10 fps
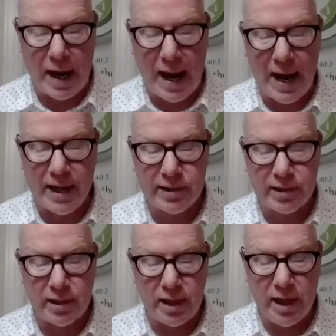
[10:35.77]

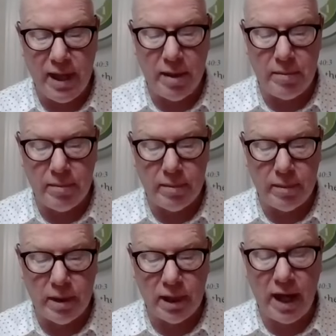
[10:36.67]
ask him,
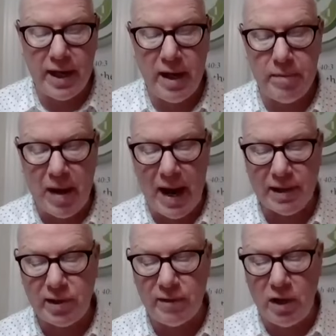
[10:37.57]
let him
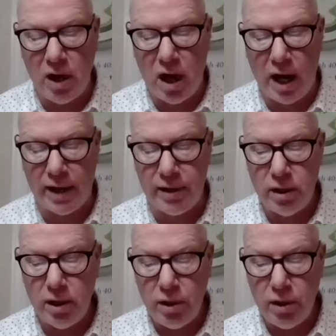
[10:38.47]
ask of God,